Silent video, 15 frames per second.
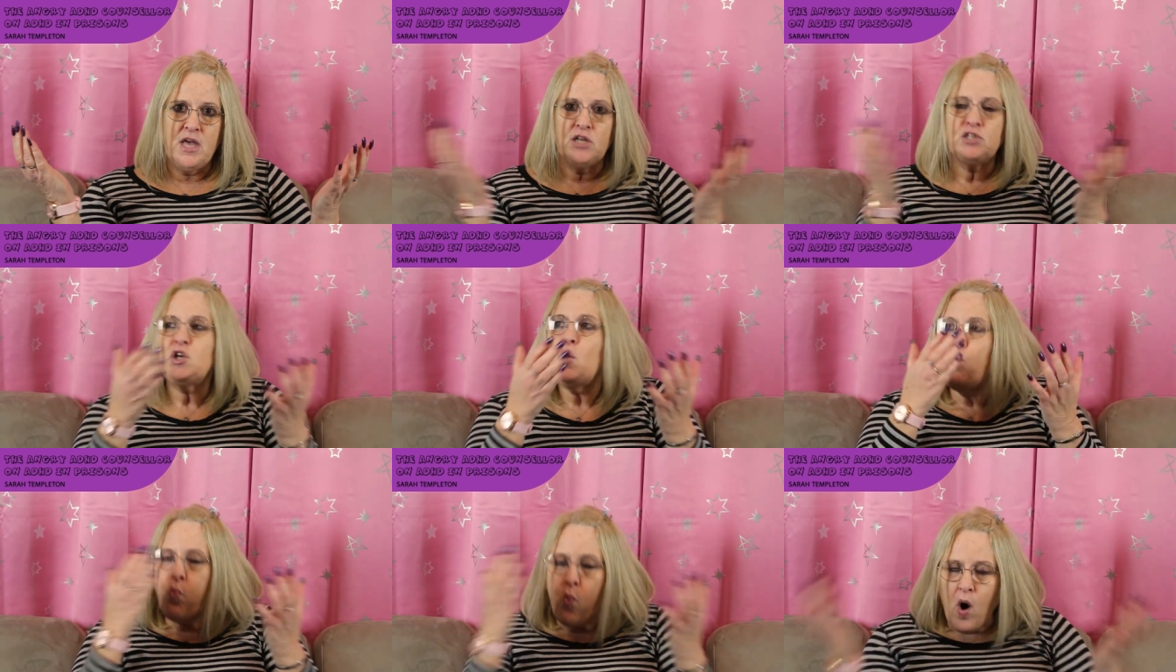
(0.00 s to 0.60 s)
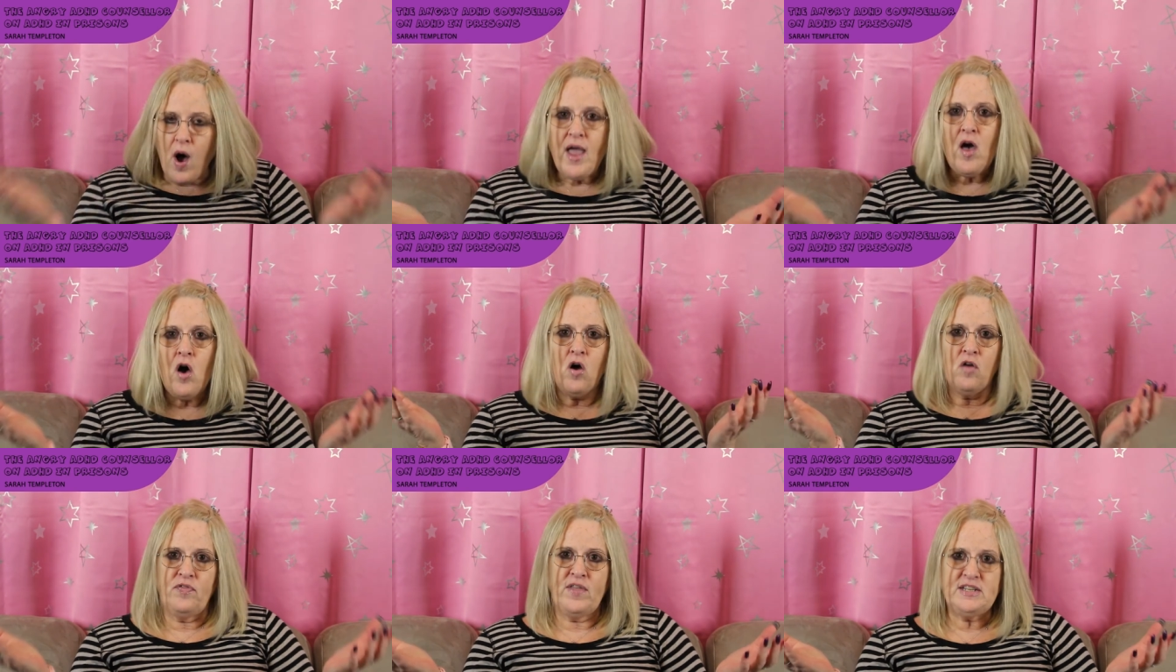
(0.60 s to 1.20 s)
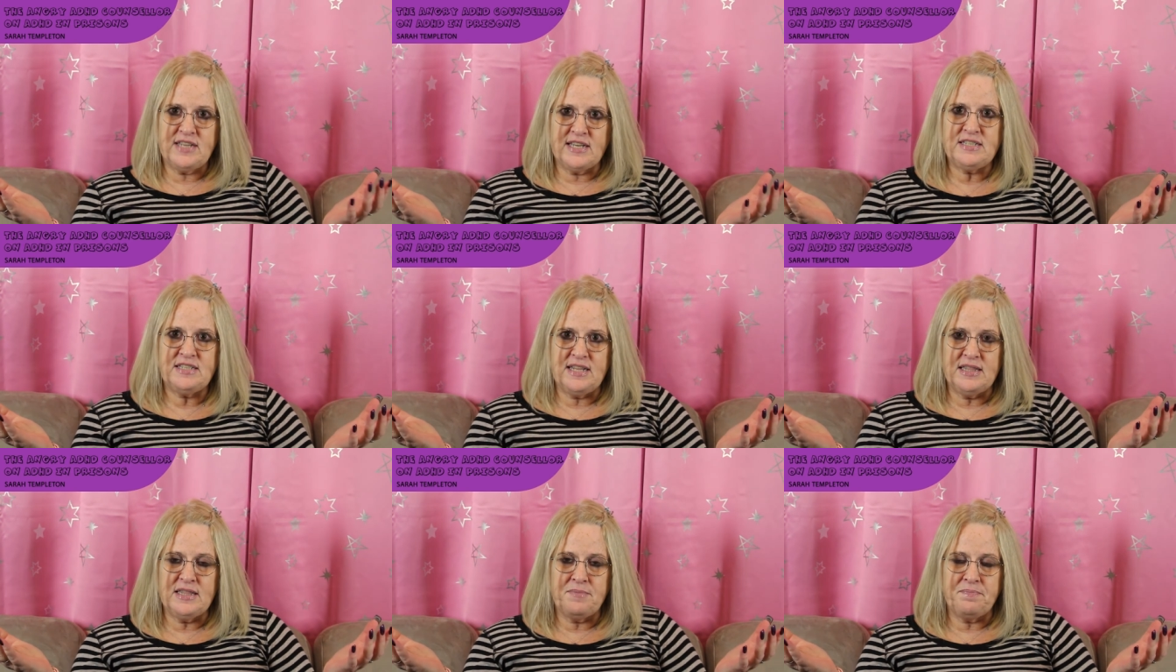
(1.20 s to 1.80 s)
So, why aren't they
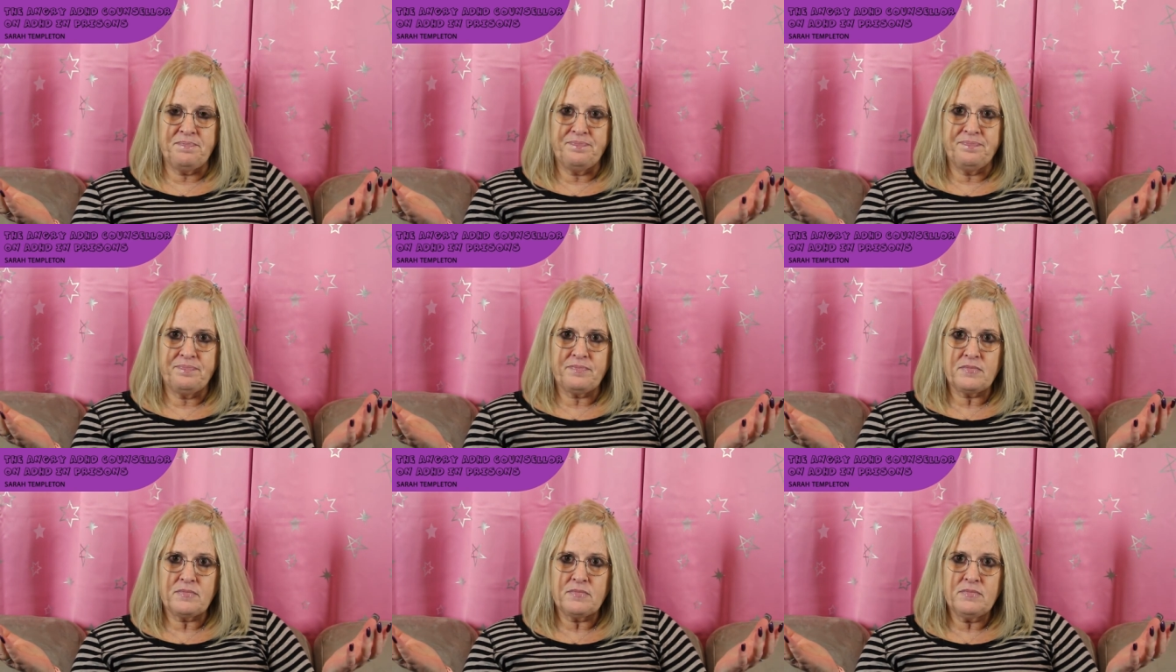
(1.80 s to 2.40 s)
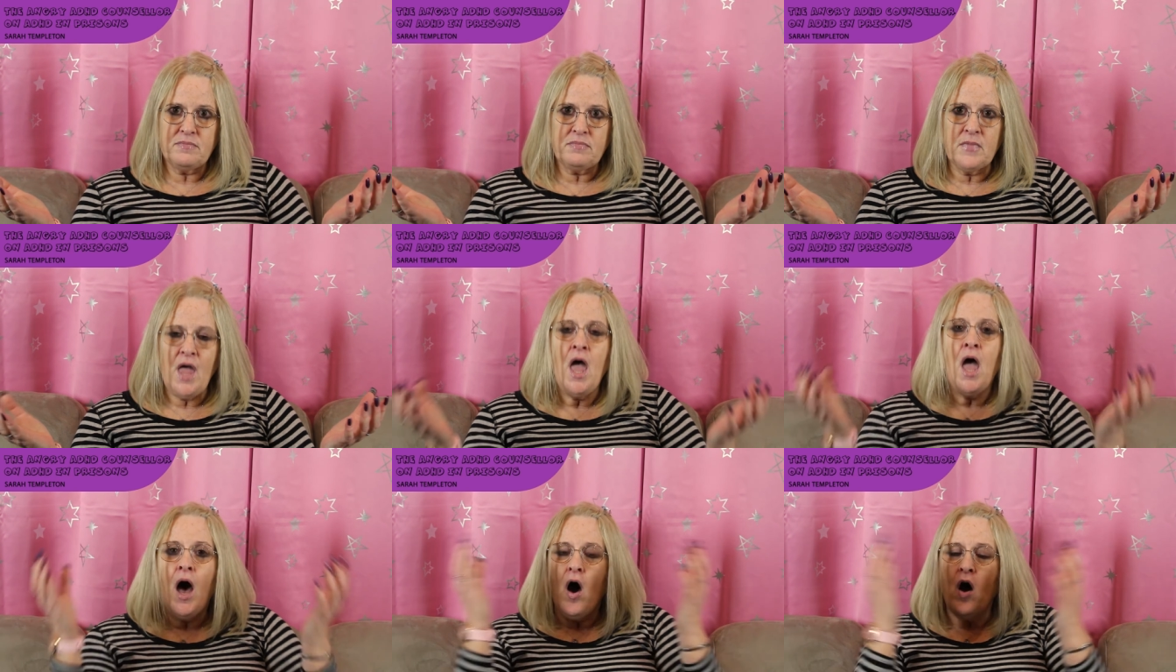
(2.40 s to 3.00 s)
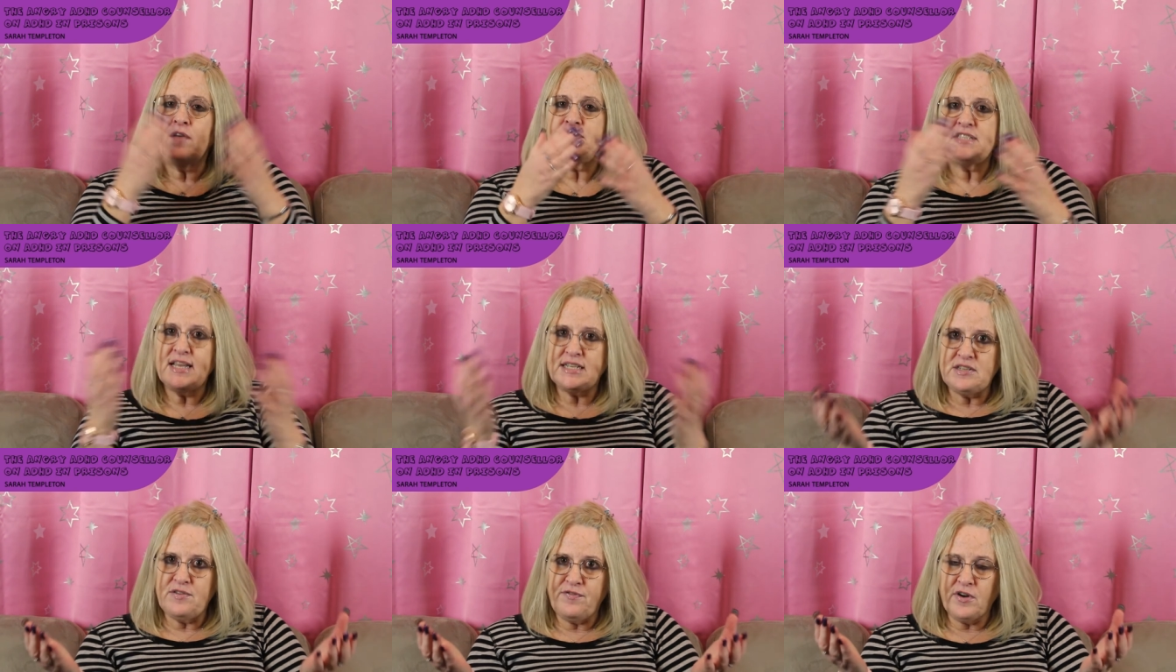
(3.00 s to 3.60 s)
testing them? I've
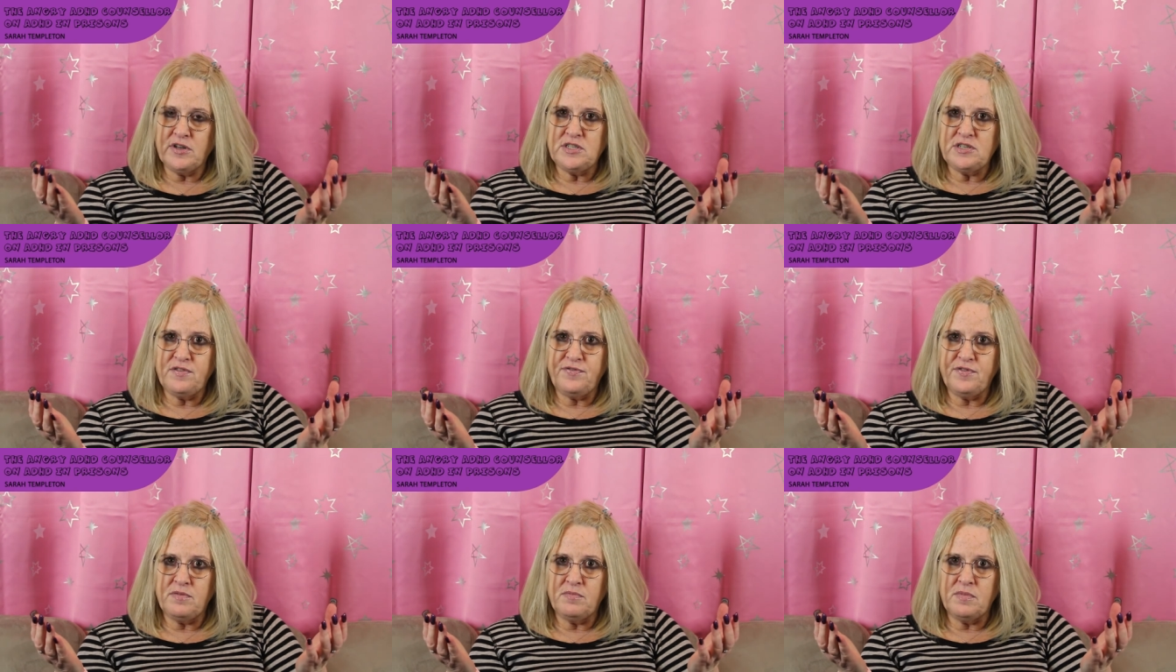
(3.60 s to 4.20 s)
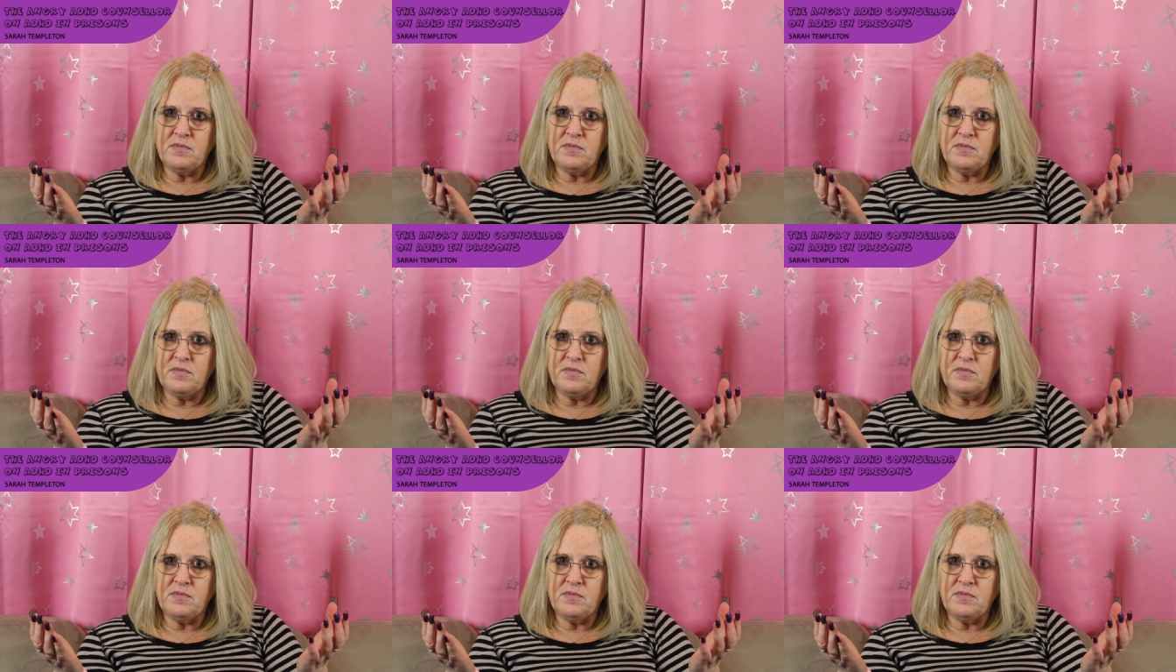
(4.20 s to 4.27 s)
sat in front of